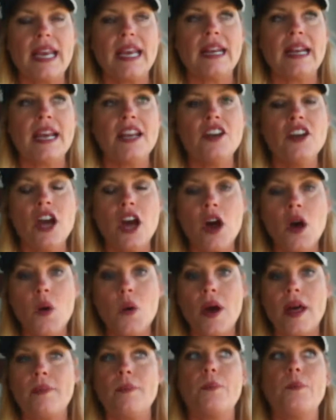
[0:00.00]
And I
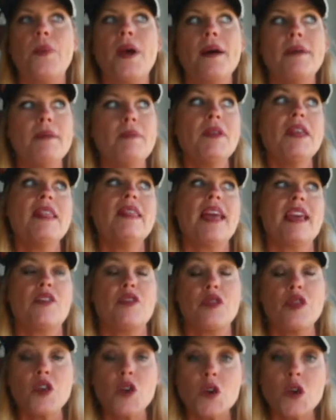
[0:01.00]
know probably like
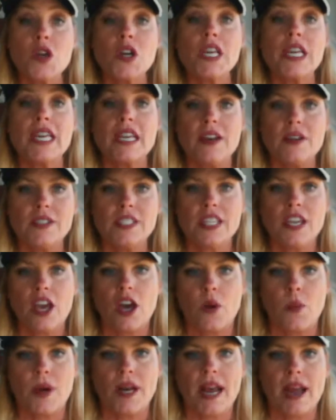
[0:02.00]
30 years
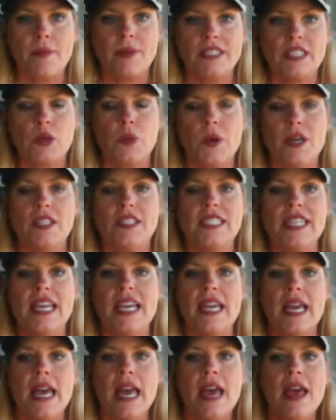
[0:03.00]
ago when I was
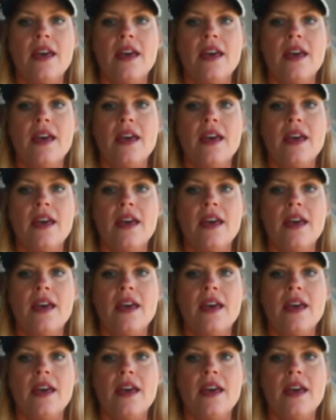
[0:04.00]
quilting,